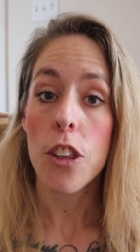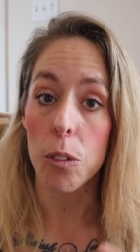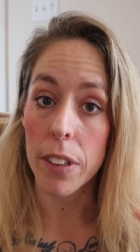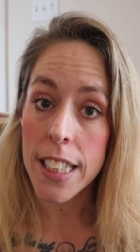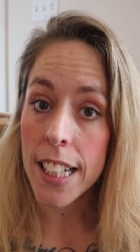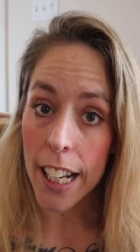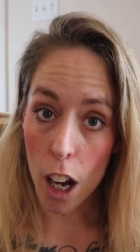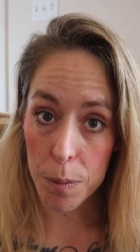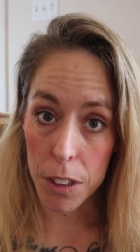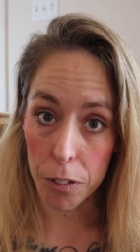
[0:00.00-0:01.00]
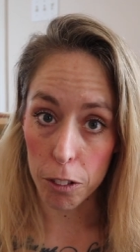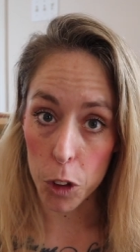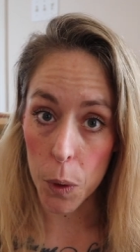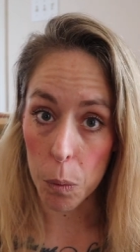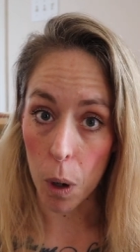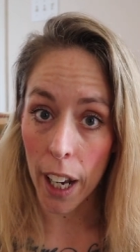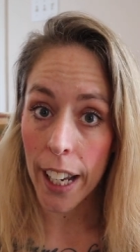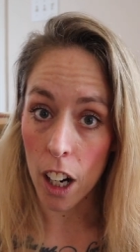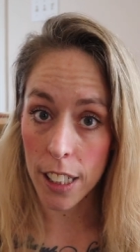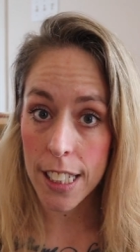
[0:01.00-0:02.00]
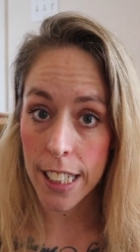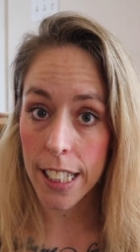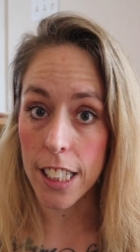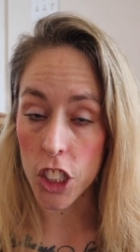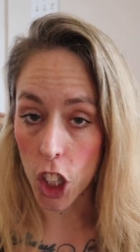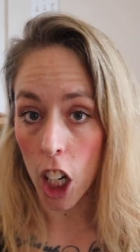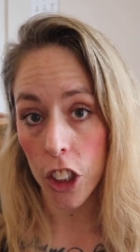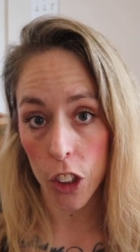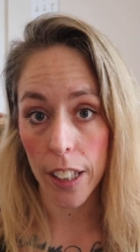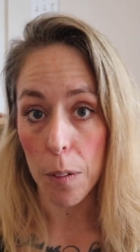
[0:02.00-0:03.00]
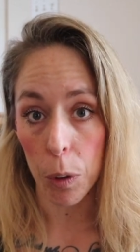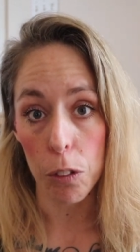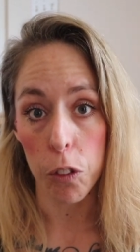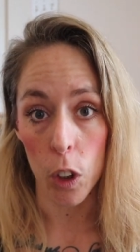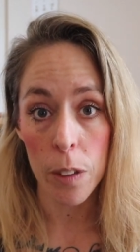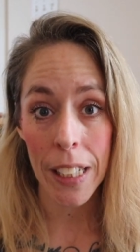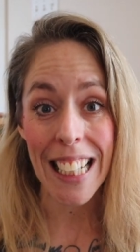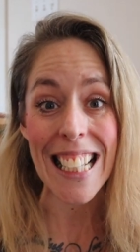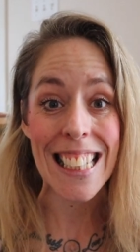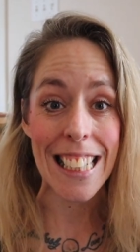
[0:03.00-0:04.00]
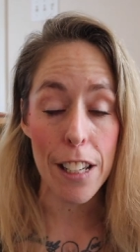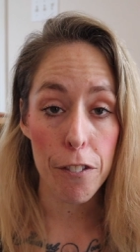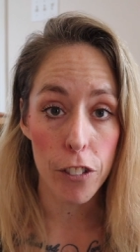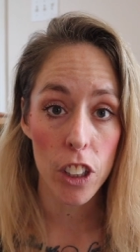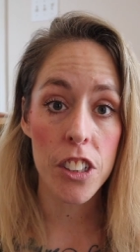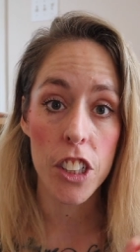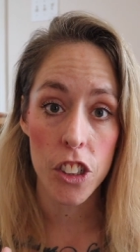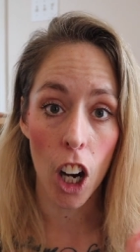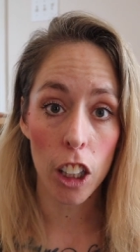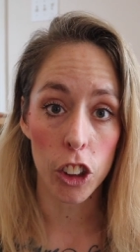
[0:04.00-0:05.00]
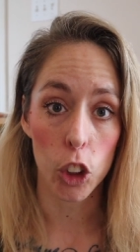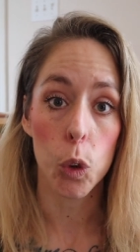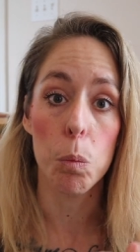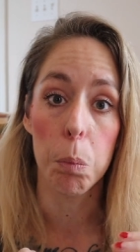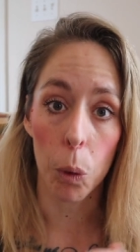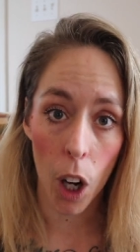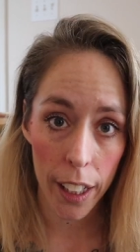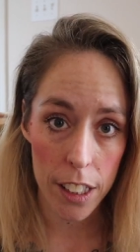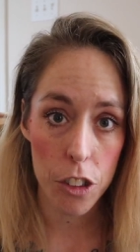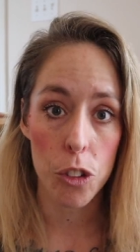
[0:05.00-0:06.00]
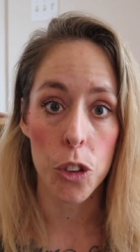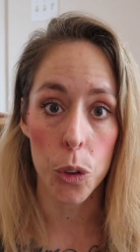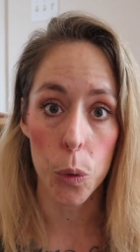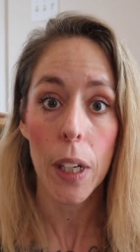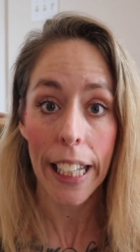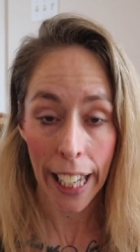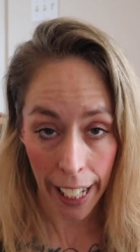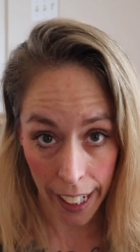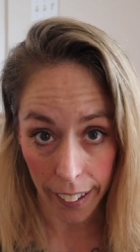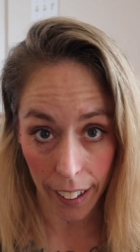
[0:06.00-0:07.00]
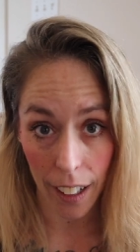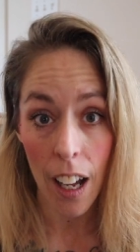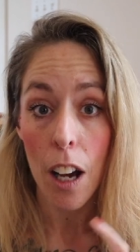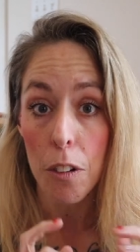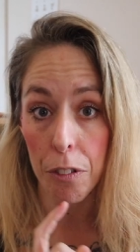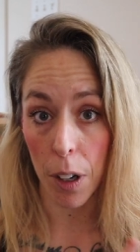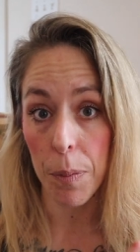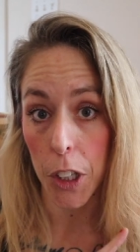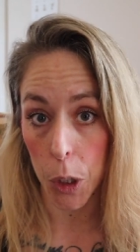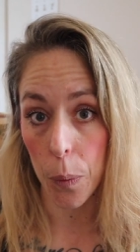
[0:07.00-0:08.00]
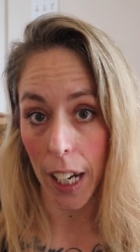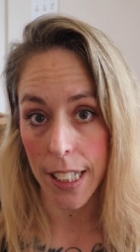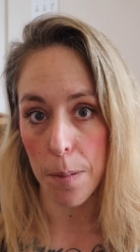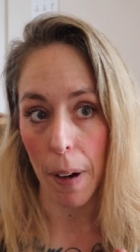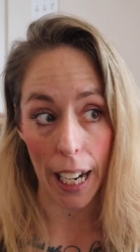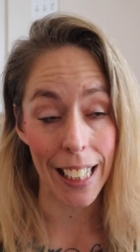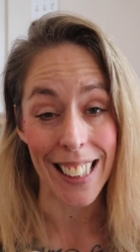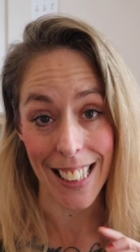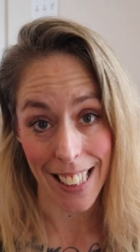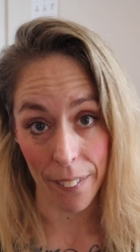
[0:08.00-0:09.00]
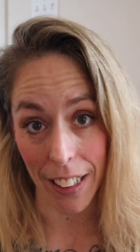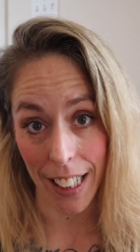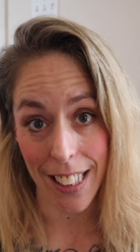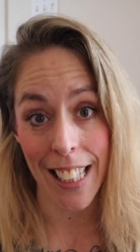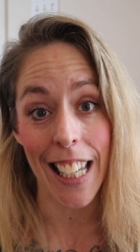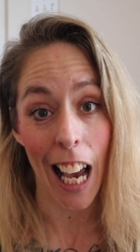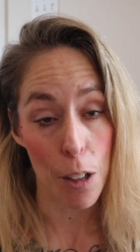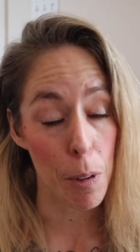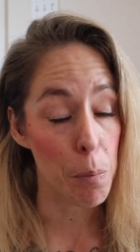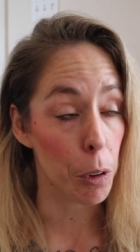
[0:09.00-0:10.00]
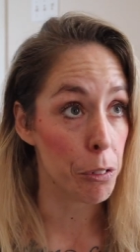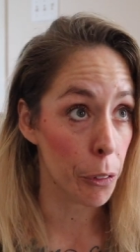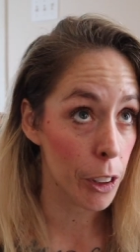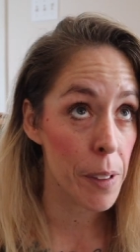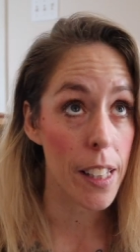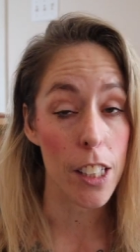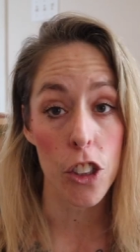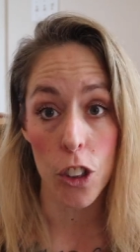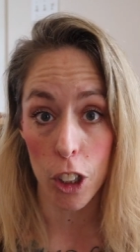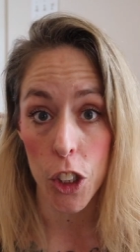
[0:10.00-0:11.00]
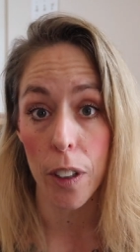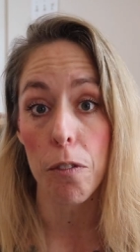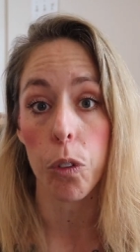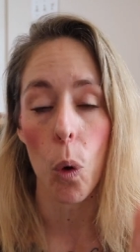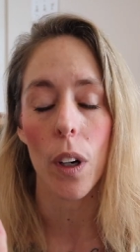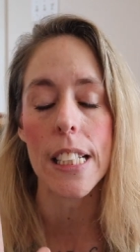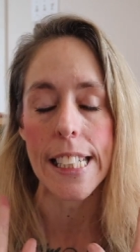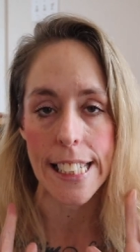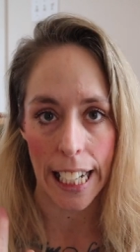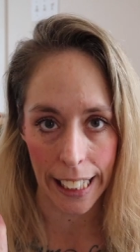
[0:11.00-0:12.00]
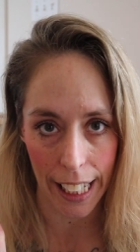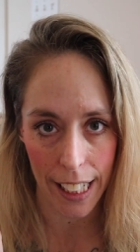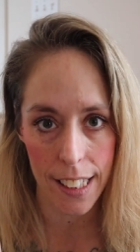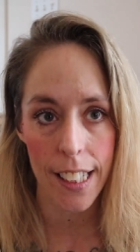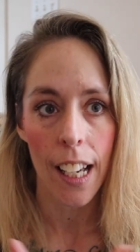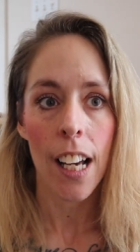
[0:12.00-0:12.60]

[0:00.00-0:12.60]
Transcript: The reason I opted for Roux-en-Y, honestly, this doctor that performed it is the first doctor who brought it to Canada from the U S back in the seventies. He had been performing the surgery for decades.